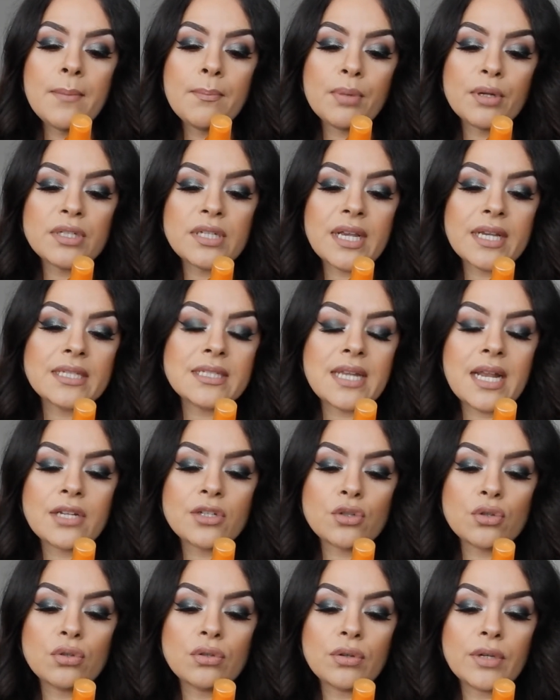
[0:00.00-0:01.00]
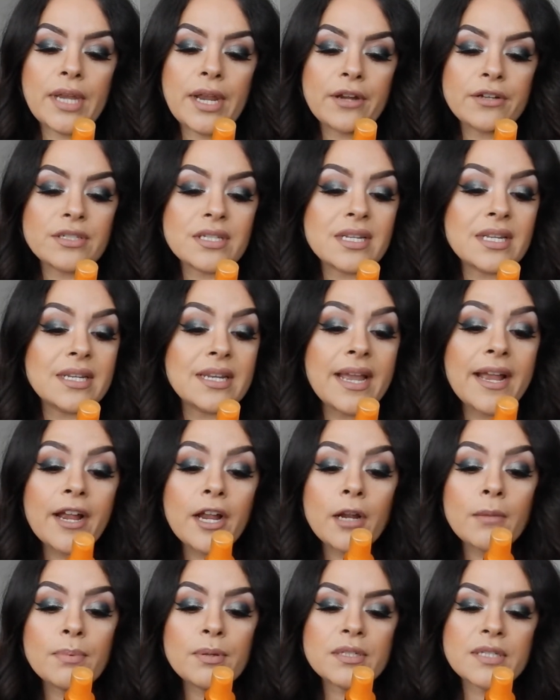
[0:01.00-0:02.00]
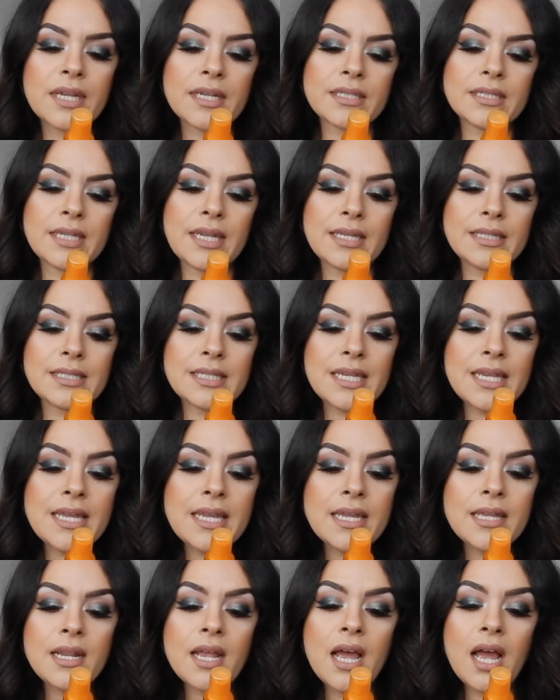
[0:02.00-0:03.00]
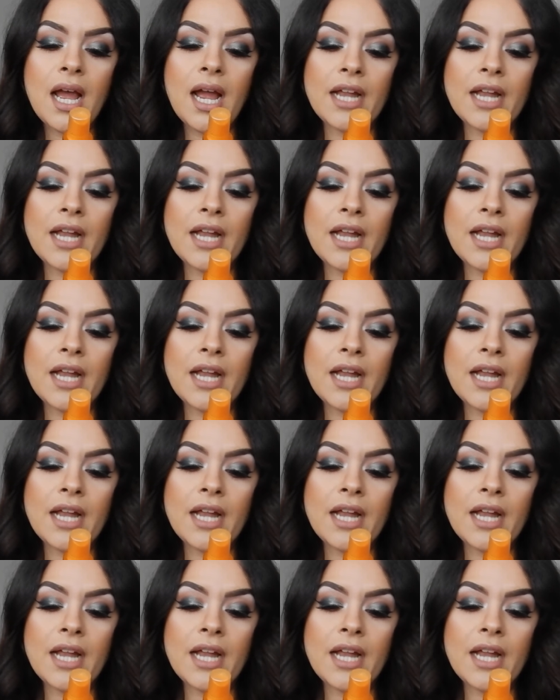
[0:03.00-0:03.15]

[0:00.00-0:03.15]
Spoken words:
protects natural keratin in hair, protects against heat,